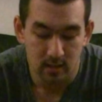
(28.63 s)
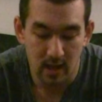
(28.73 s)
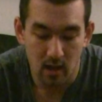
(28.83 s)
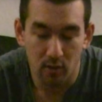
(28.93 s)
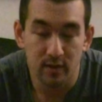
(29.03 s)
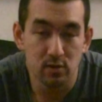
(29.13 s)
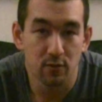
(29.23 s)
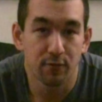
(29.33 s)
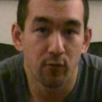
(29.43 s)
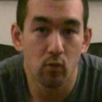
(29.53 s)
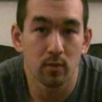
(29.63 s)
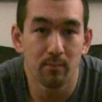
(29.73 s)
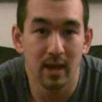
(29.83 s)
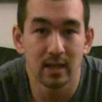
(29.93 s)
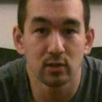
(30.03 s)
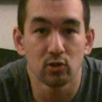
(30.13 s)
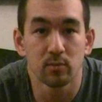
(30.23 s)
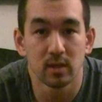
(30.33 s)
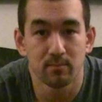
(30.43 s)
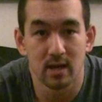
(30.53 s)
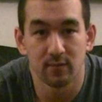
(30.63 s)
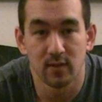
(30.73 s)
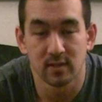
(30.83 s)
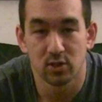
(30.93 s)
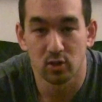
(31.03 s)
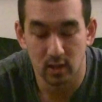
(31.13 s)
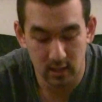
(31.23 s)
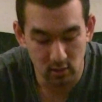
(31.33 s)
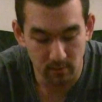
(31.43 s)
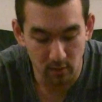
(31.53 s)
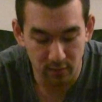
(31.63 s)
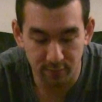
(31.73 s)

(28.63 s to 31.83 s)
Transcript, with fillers: Now, these are the four main glutamine benefits that you're going to hear about.